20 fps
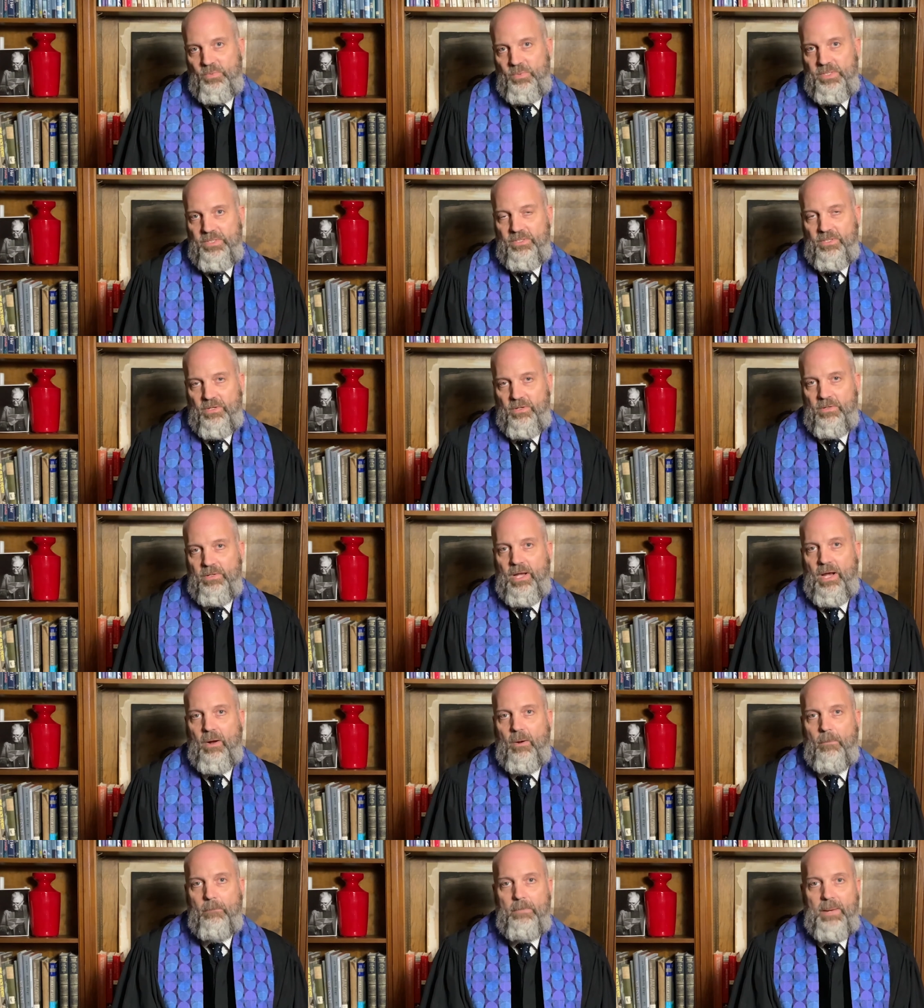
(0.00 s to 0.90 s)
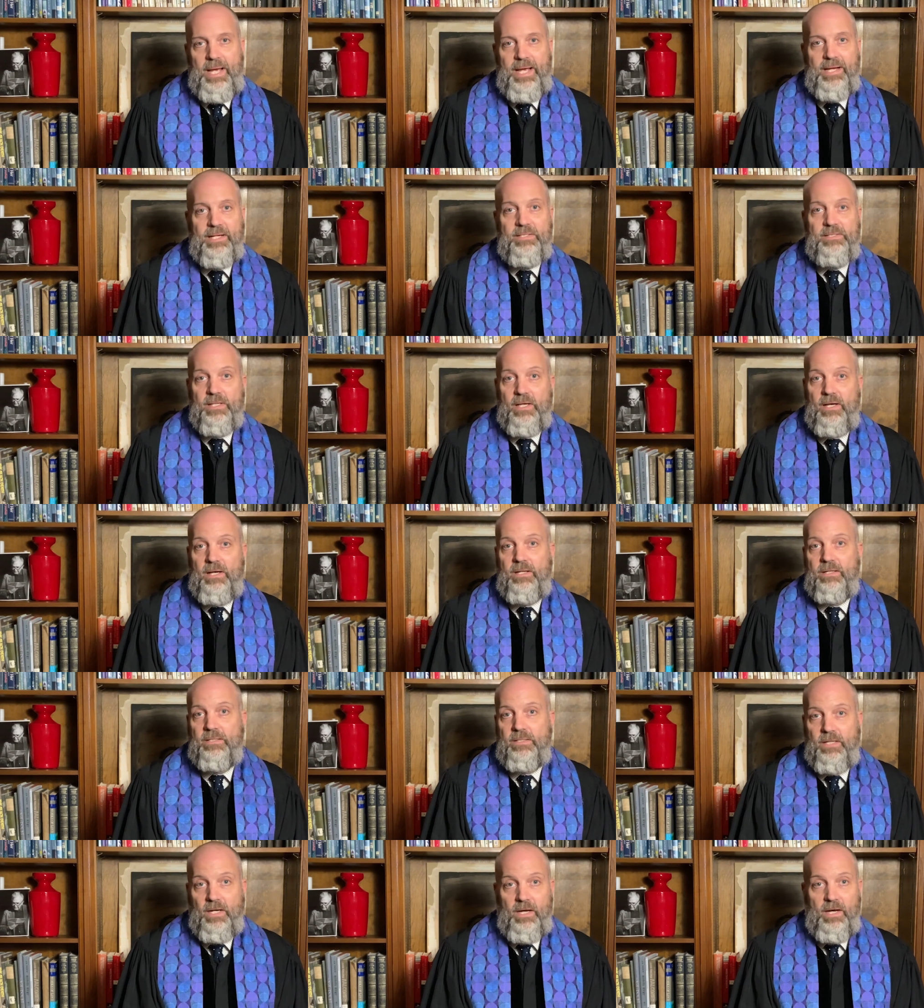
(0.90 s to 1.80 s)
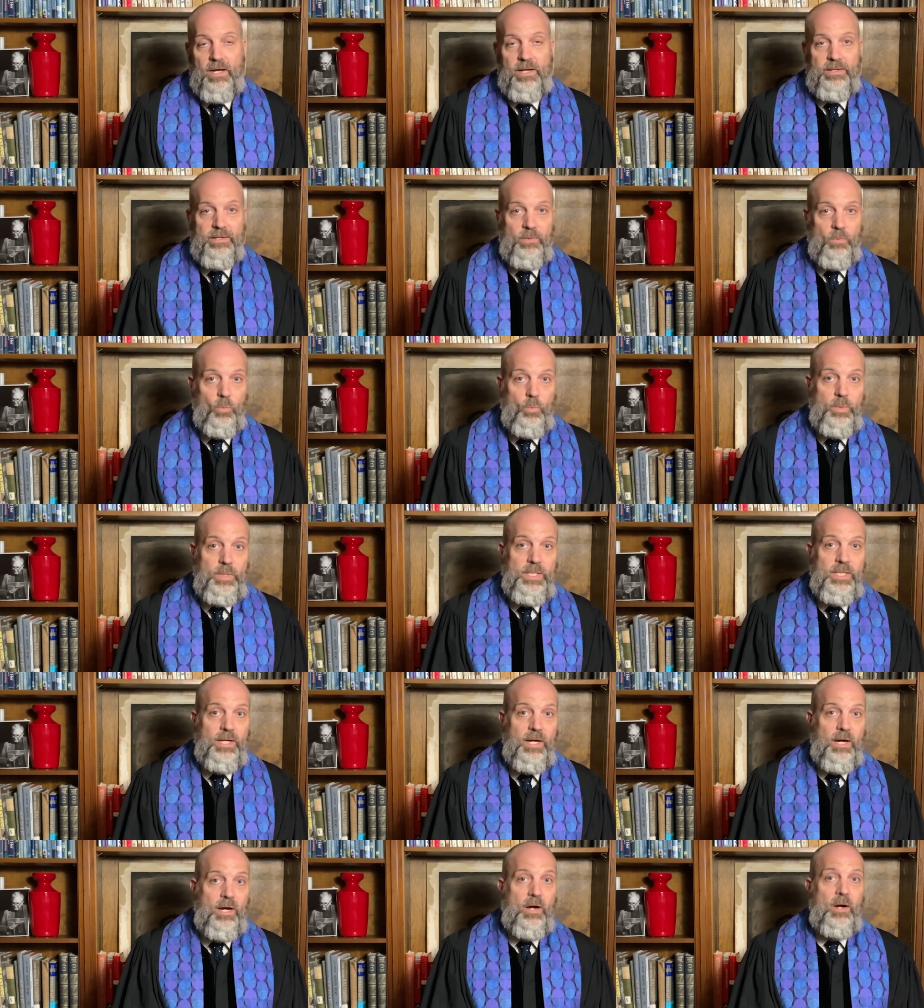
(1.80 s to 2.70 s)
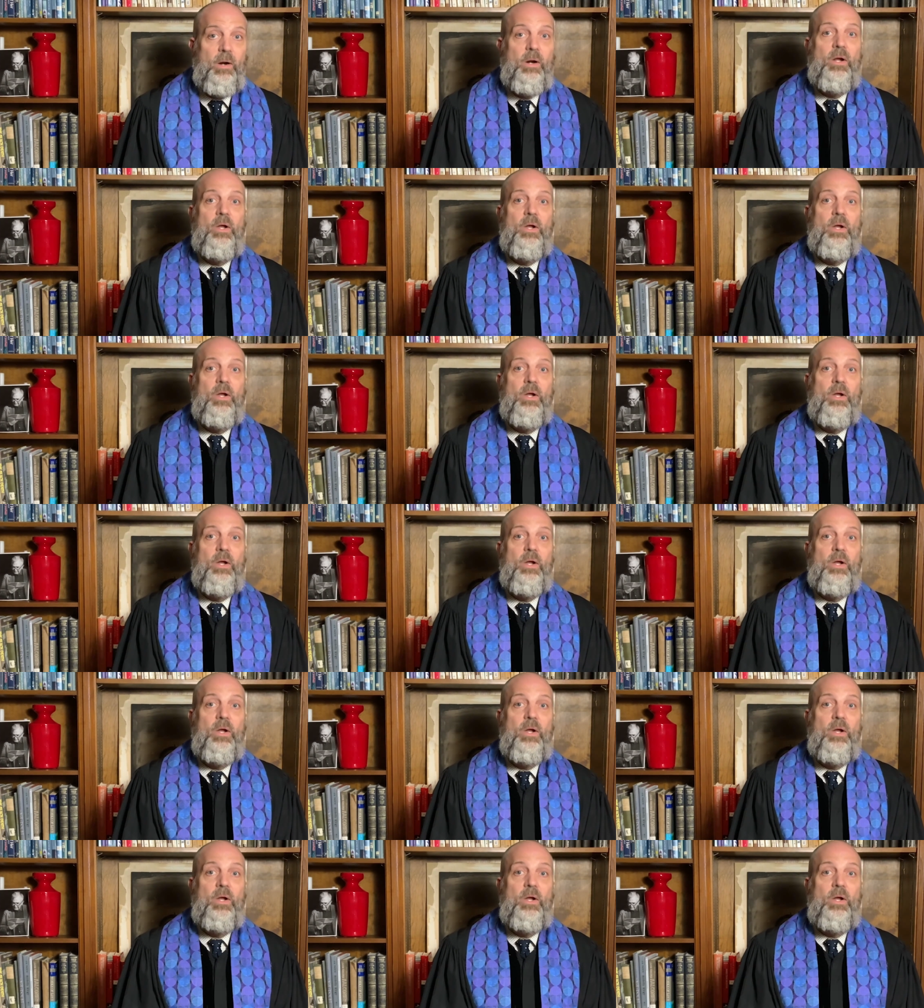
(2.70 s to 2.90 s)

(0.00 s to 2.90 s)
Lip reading: we turn our backs on God and we are